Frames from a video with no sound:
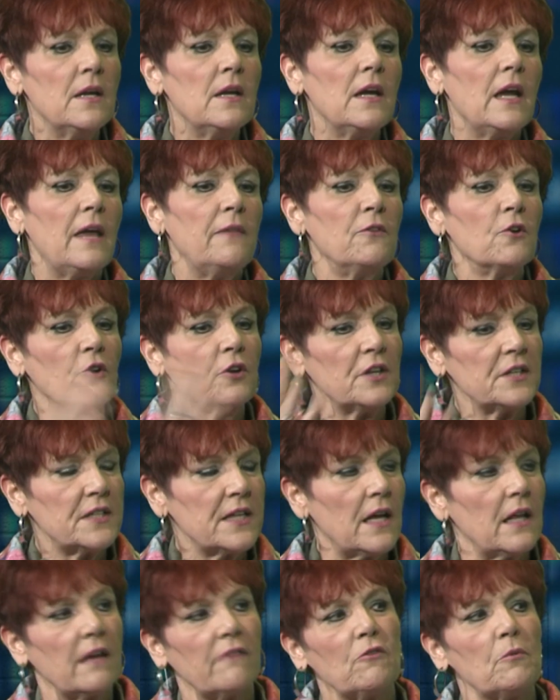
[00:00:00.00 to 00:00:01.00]
and they're going to
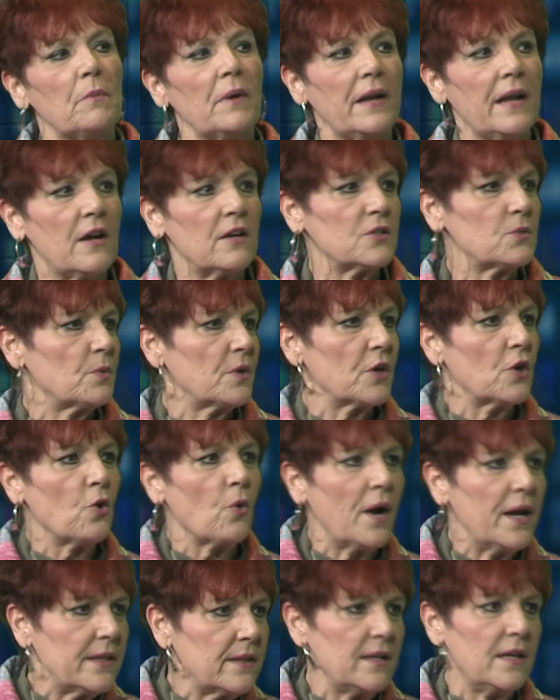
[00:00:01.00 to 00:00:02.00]
tell everybody else what a
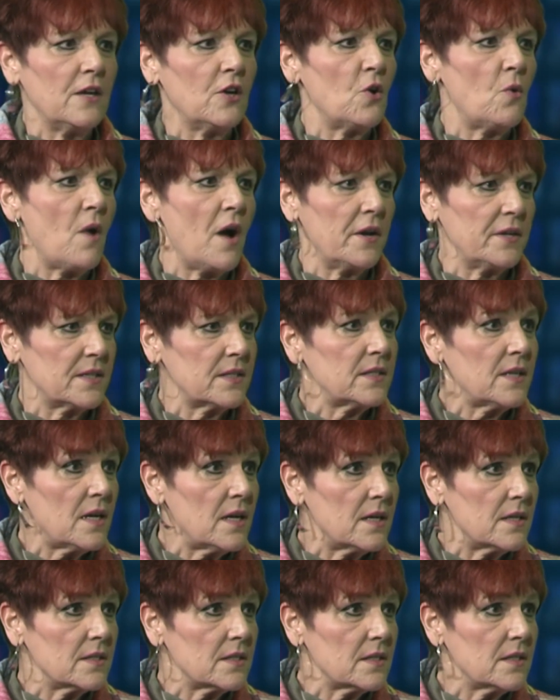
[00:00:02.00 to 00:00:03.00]
great thing Kiwanis
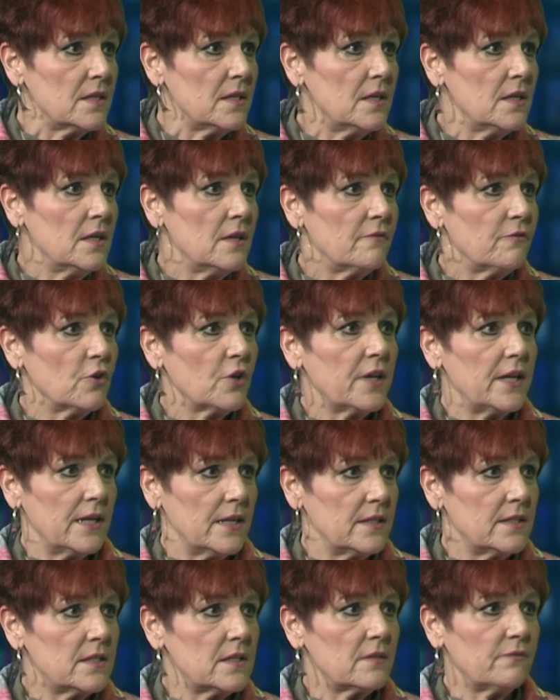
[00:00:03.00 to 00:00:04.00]
does for
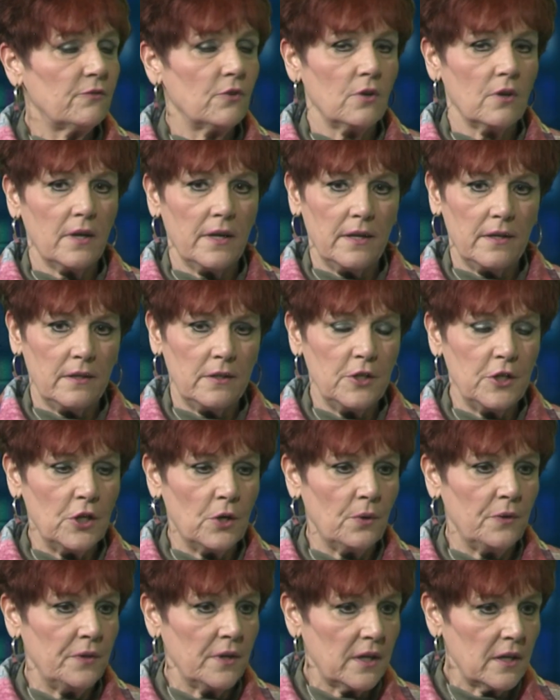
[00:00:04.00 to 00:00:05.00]
kids,
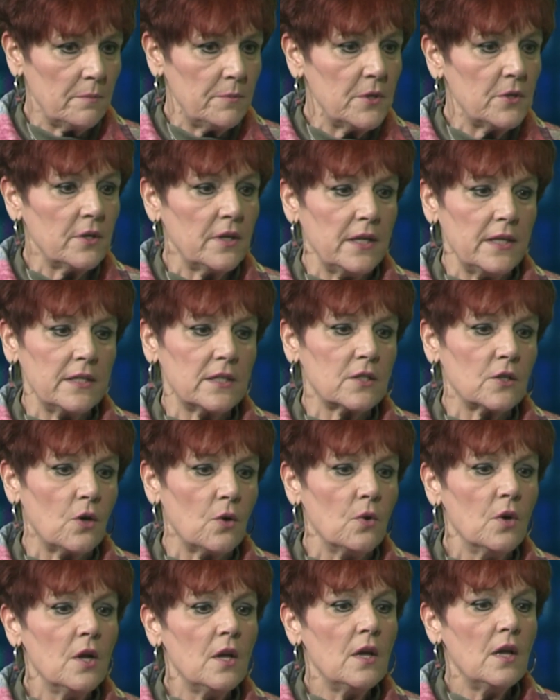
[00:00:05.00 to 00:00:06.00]
in the community.
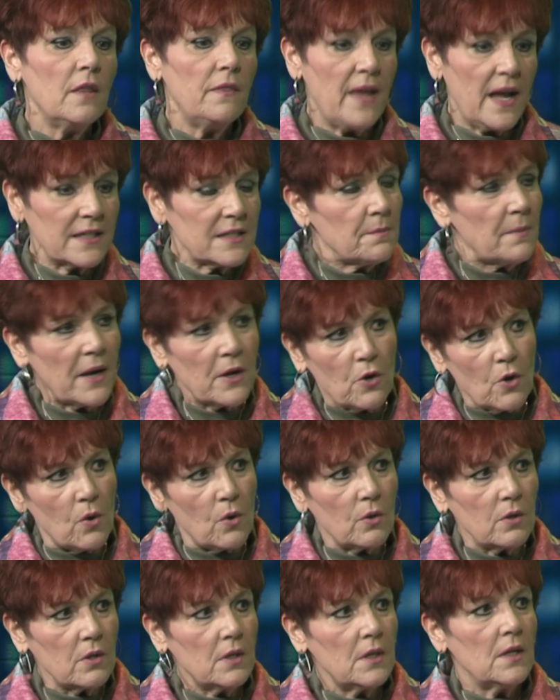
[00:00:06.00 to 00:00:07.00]
So that's my
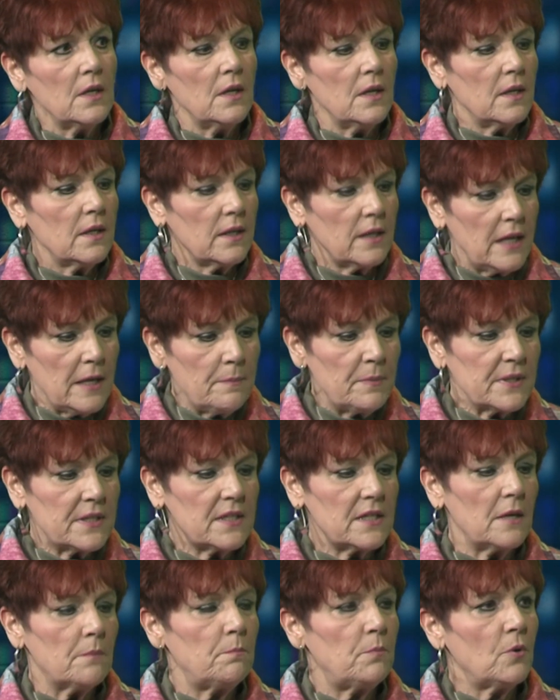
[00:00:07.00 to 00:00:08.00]
goal. Keep it
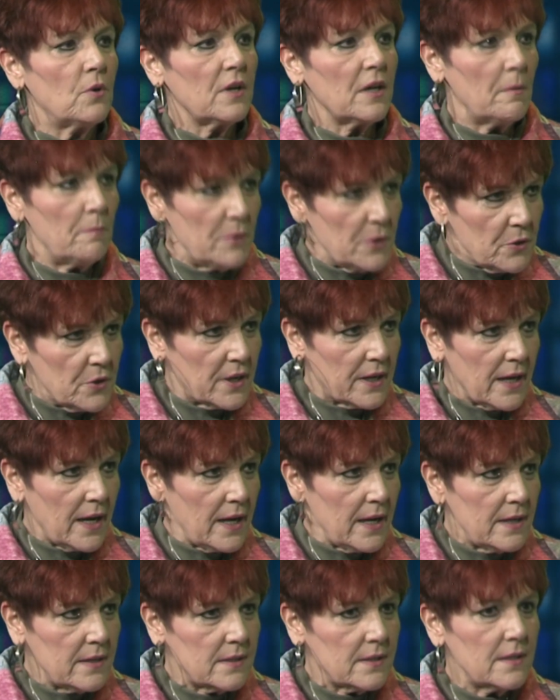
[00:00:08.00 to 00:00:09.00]
simple,
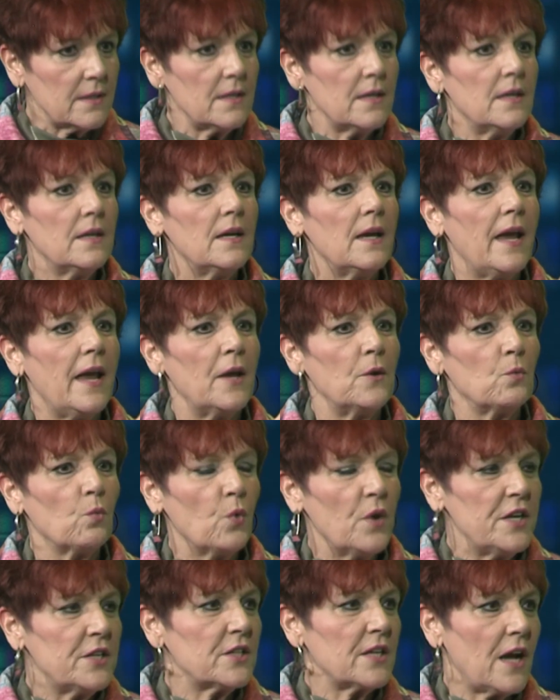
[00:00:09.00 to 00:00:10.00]
communicate, and
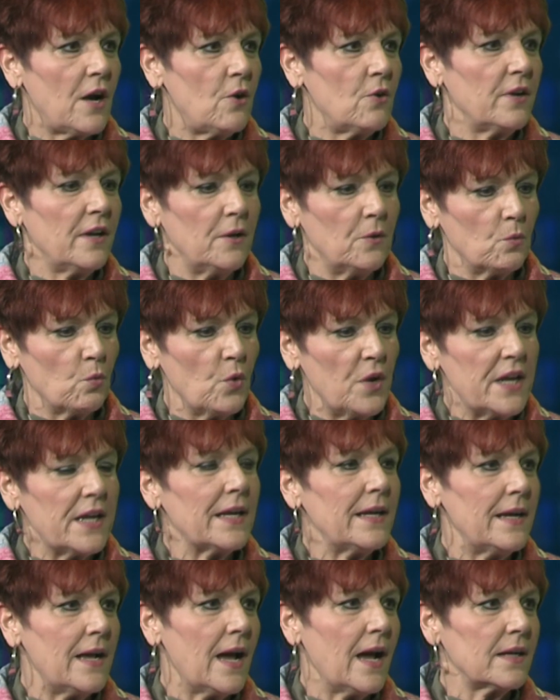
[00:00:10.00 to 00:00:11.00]
reach out and
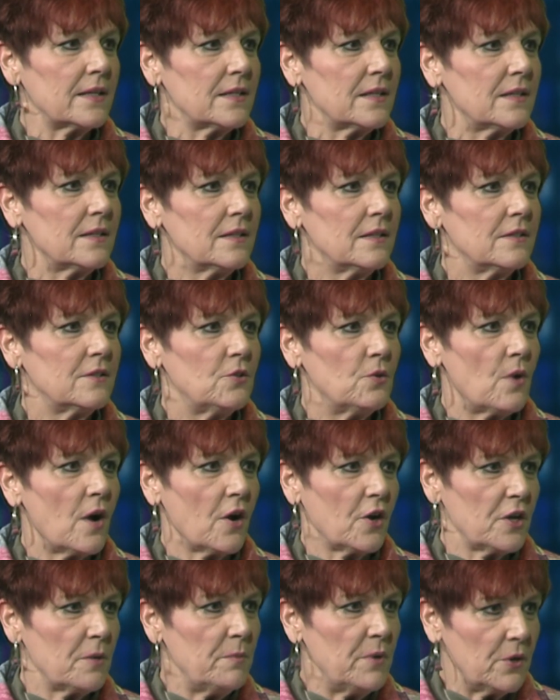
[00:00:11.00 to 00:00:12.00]
reconnect to our
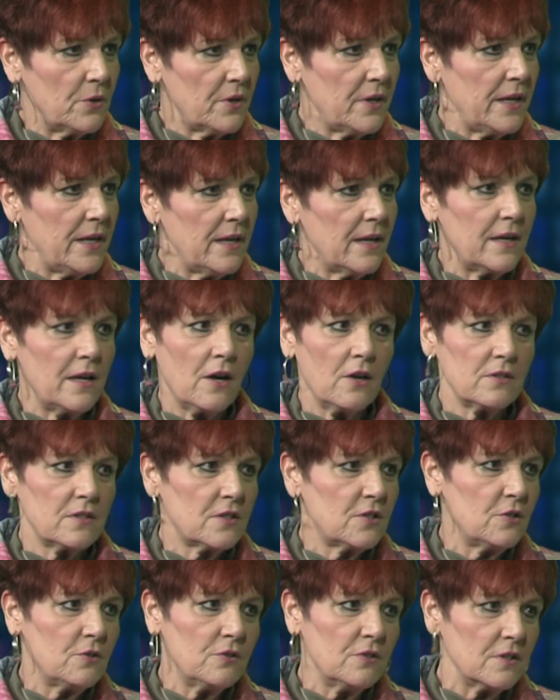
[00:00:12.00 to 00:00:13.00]
community and our
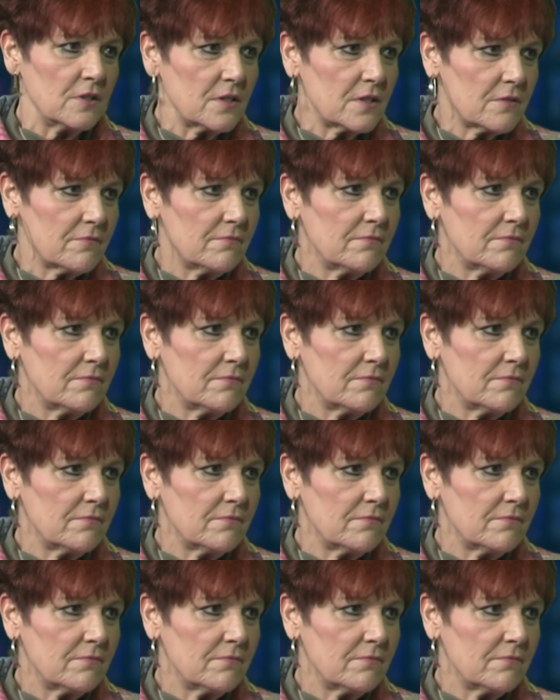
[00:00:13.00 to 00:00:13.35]
students.